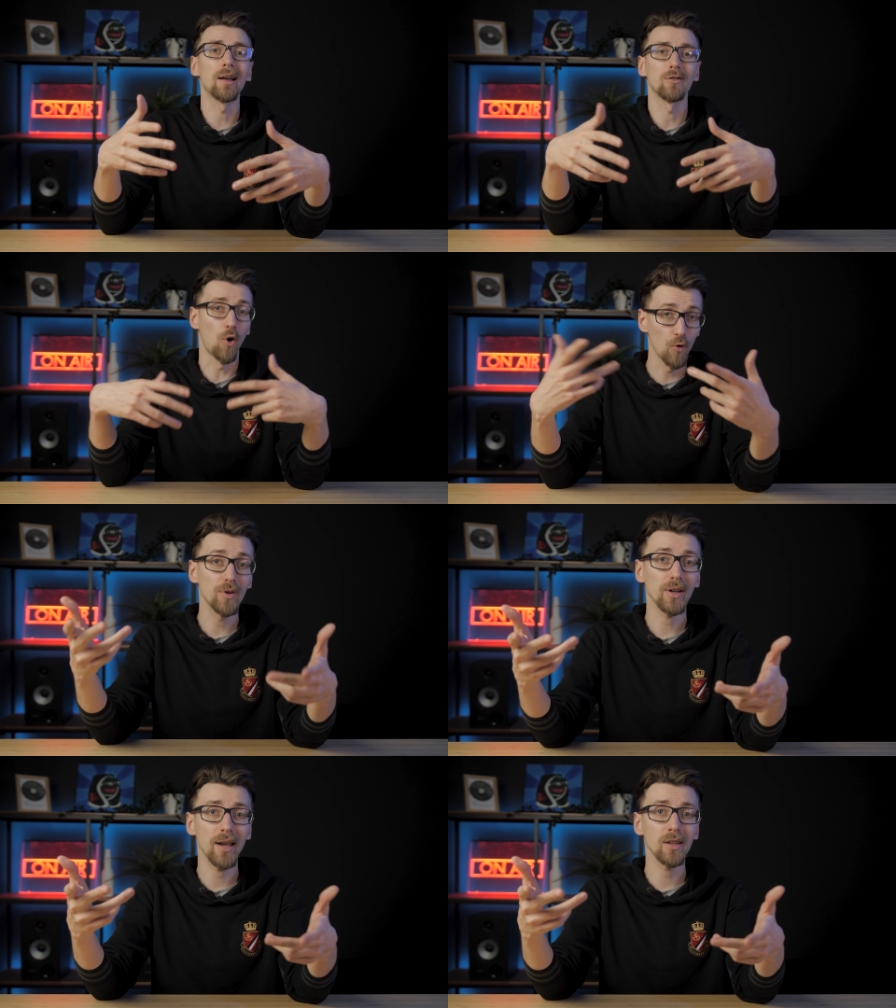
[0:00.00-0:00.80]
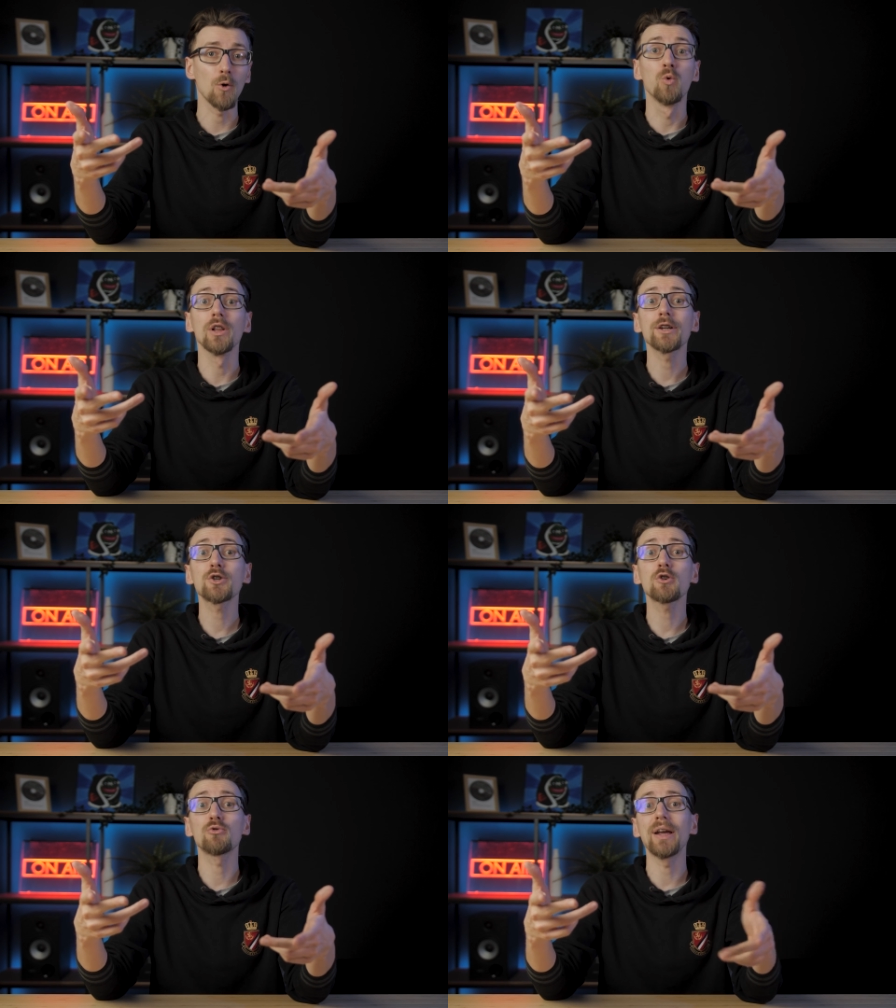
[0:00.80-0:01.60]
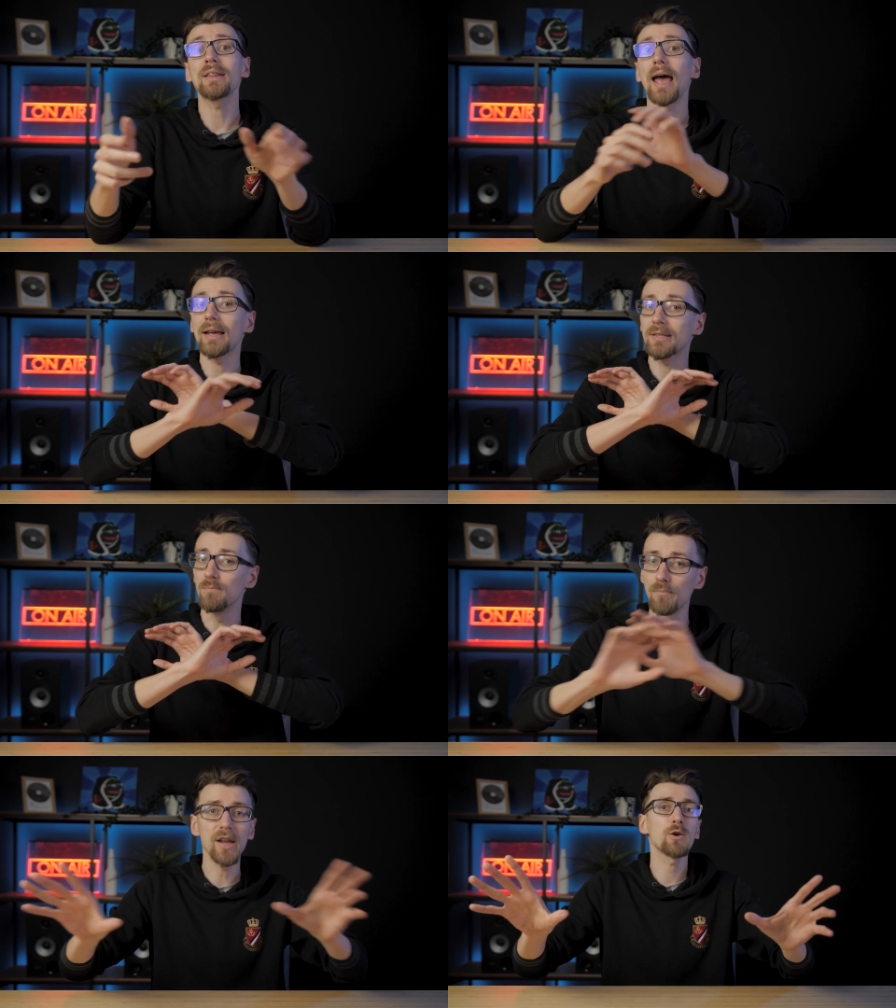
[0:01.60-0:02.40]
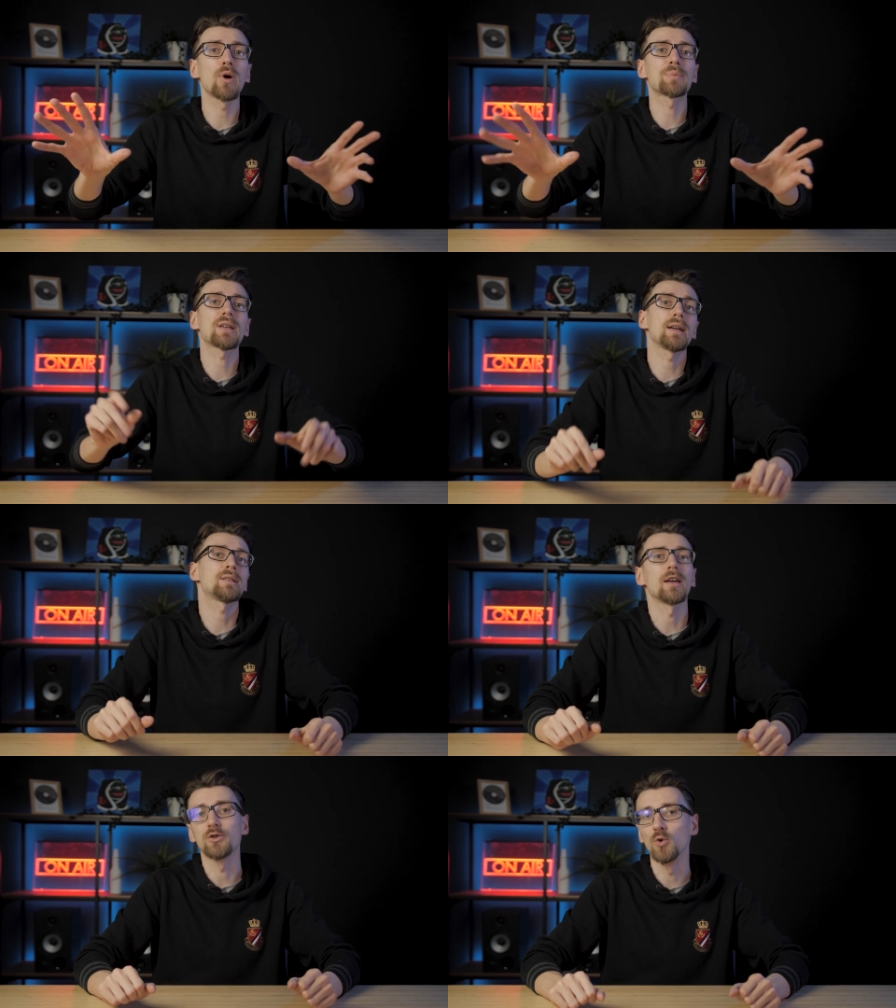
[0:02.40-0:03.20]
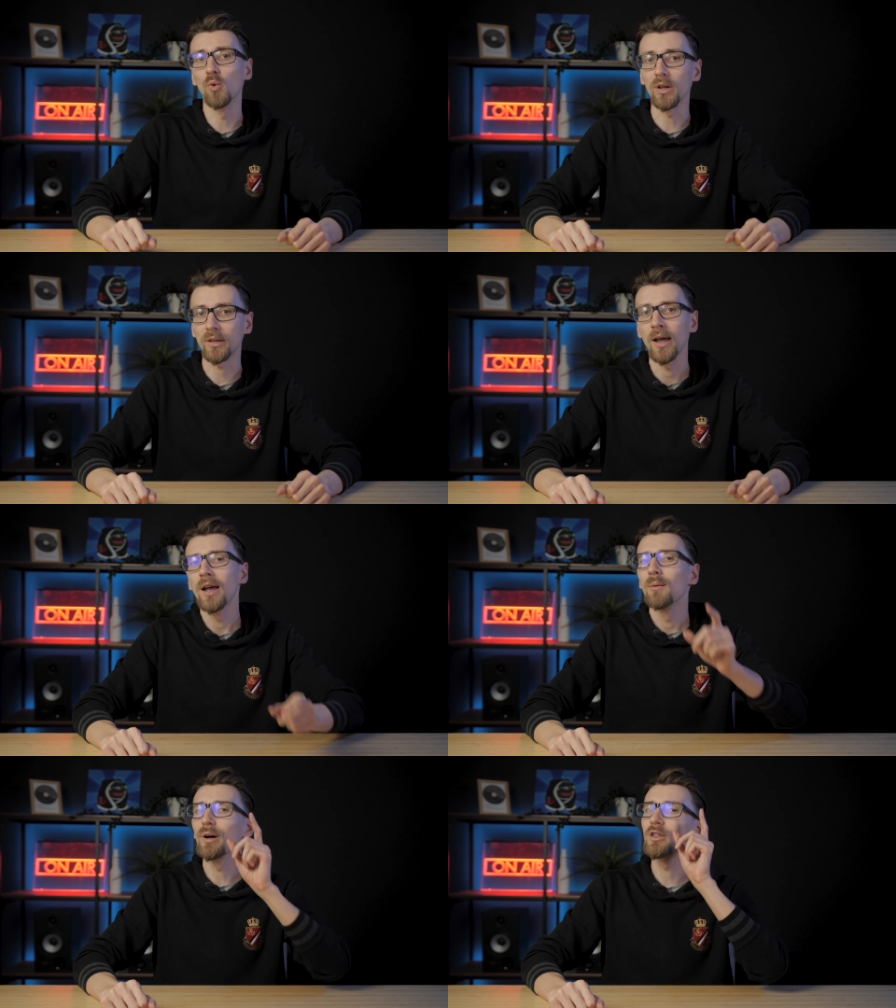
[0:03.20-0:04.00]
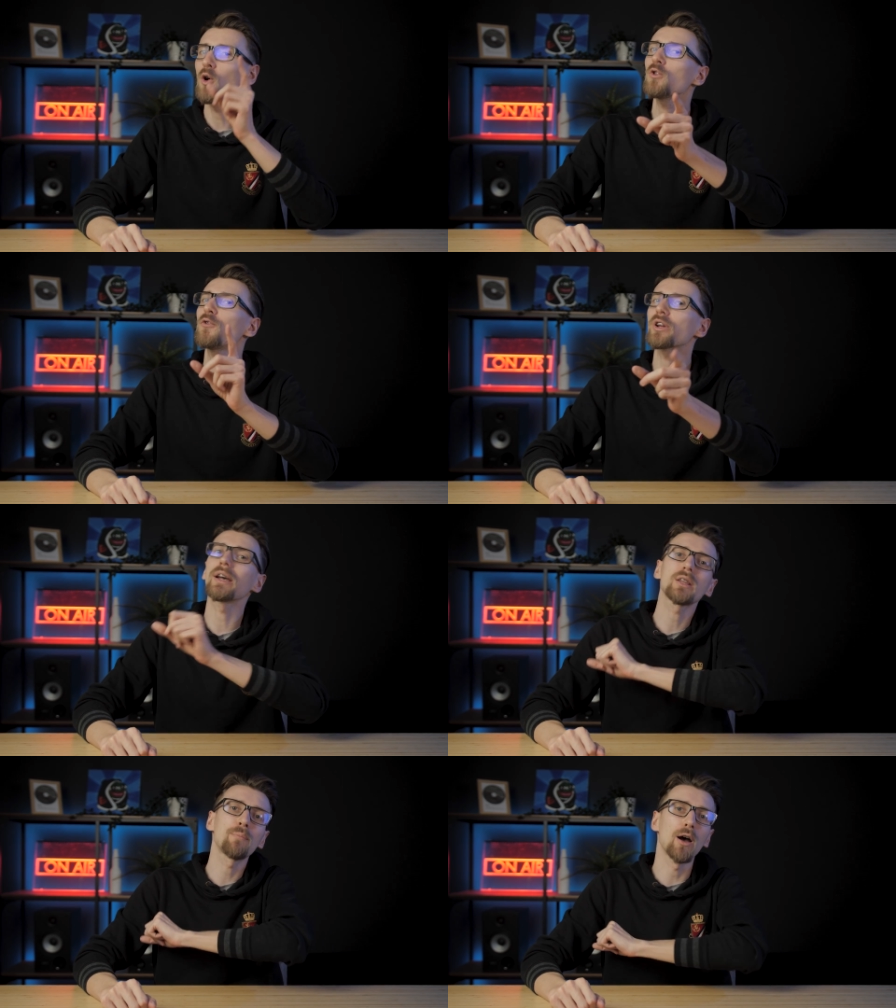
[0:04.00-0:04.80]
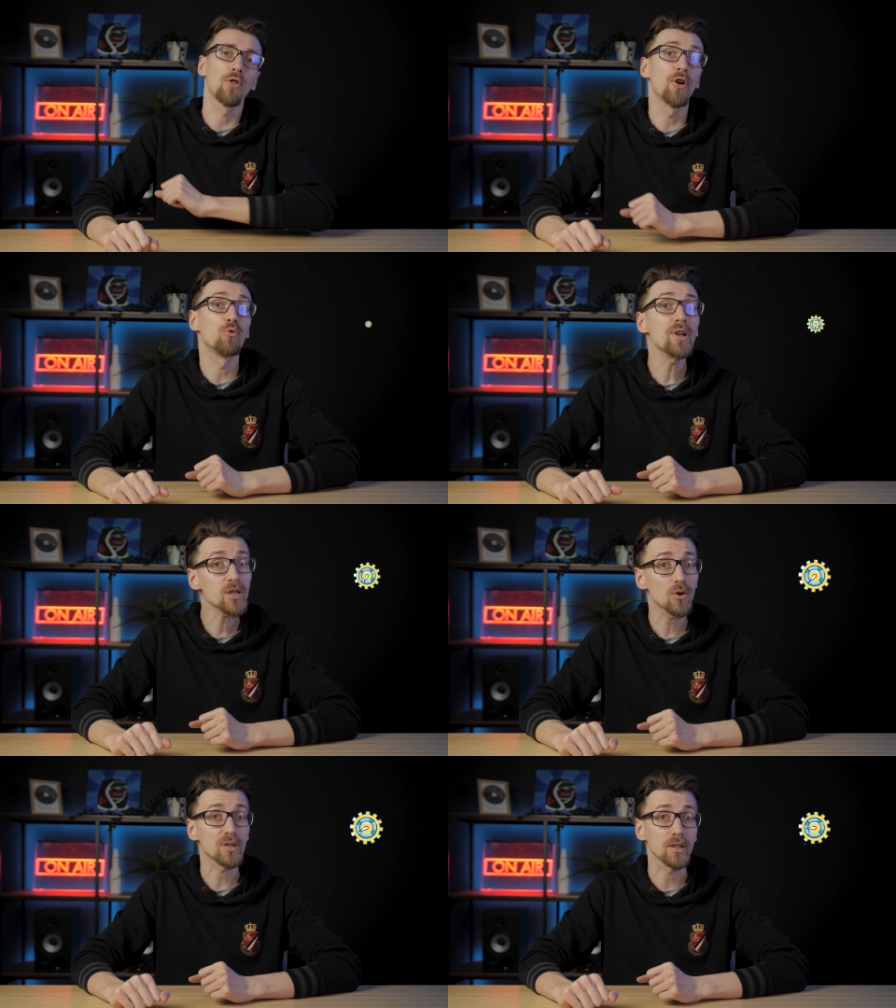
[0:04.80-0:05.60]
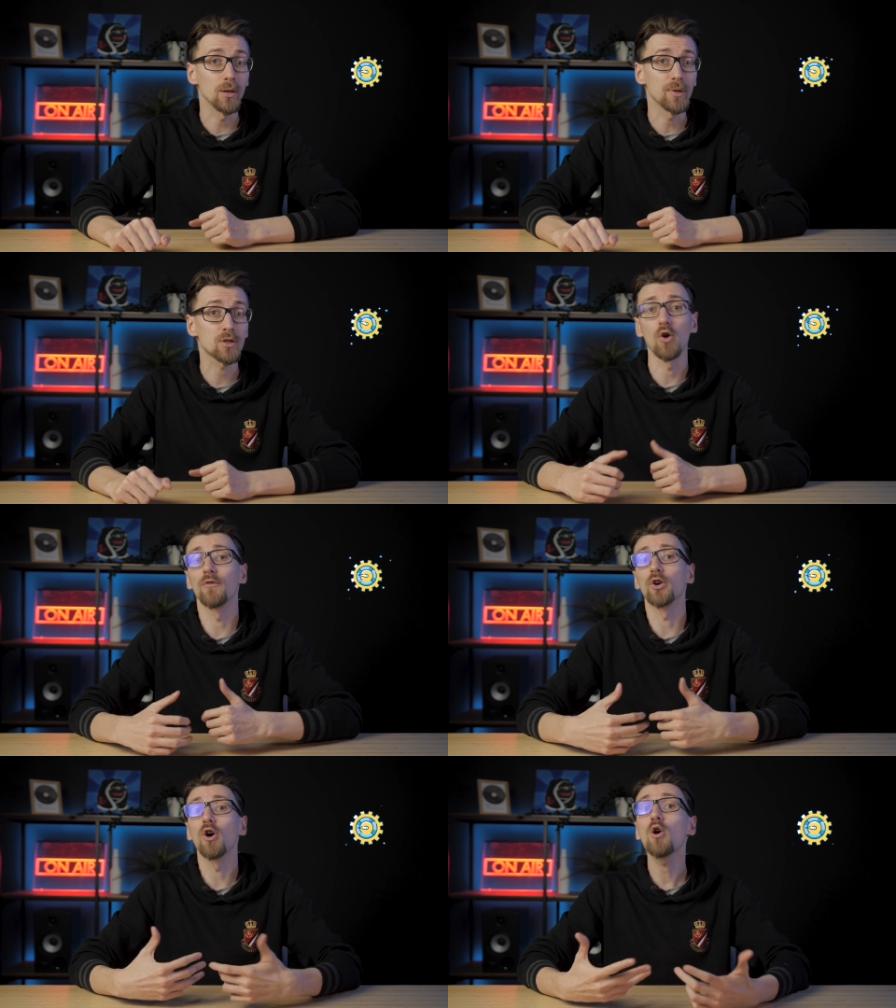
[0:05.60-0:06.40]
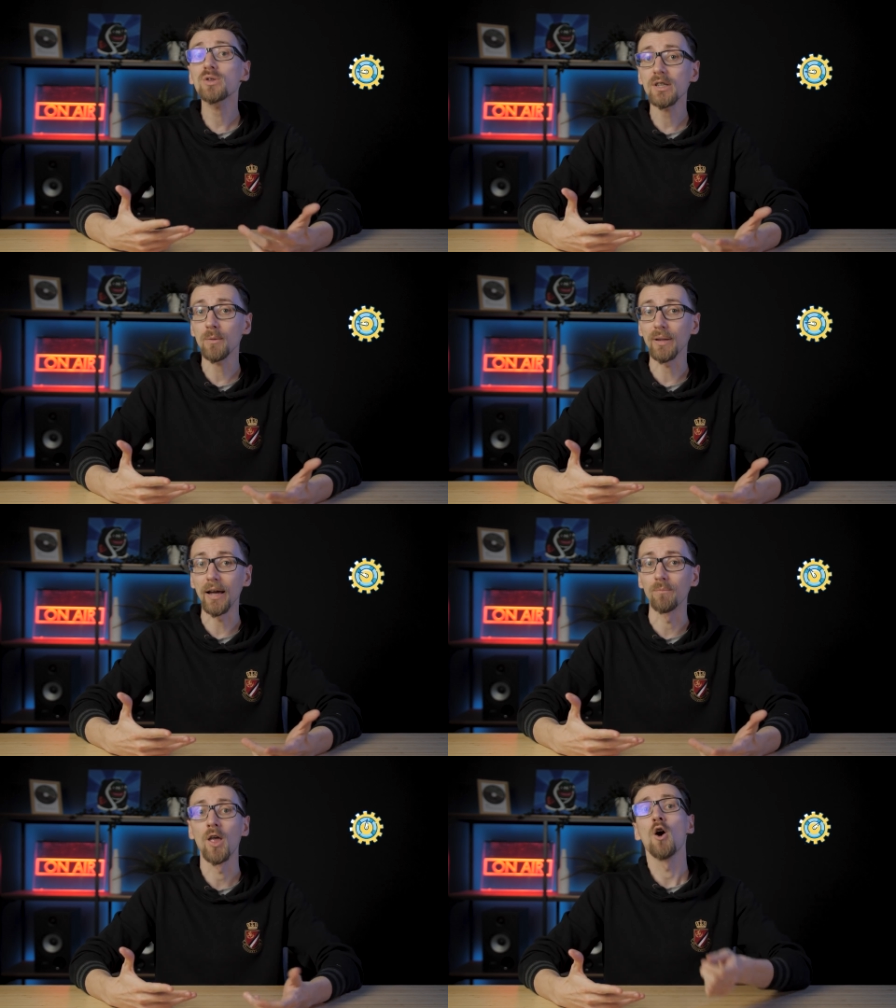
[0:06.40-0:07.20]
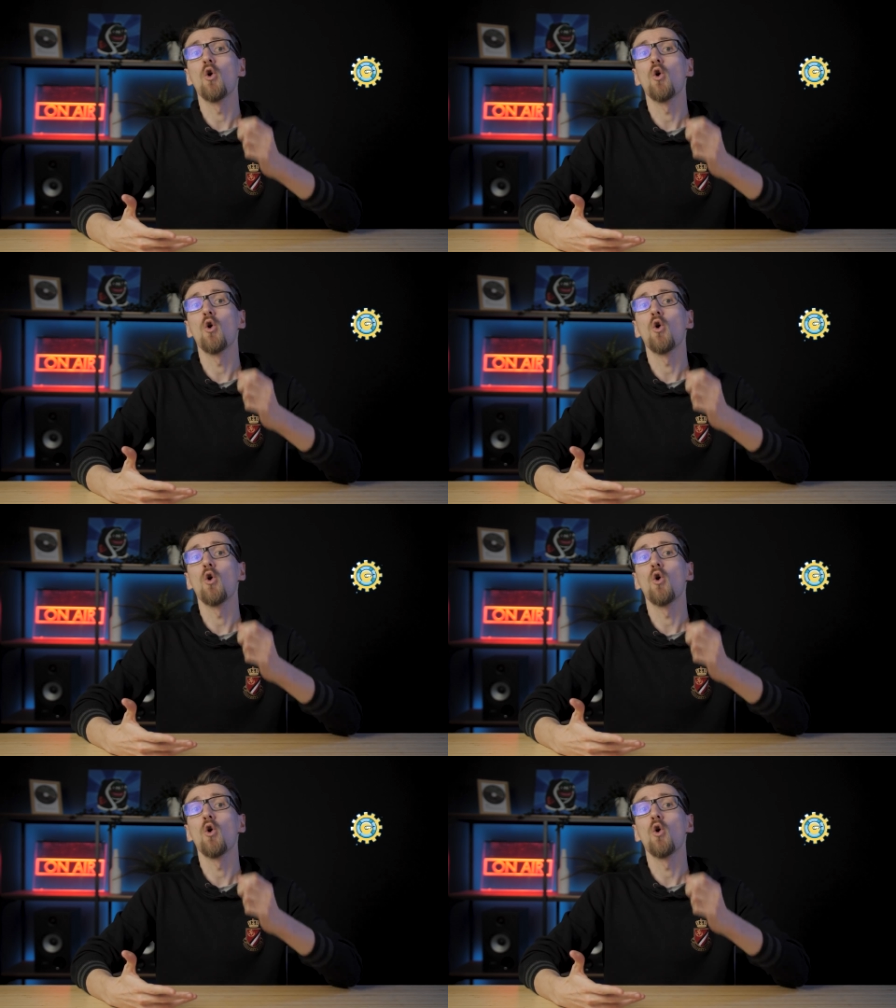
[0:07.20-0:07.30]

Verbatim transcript: and over again will let you create as many websites as you want. But don't forget about the resource limits of your hosting plan.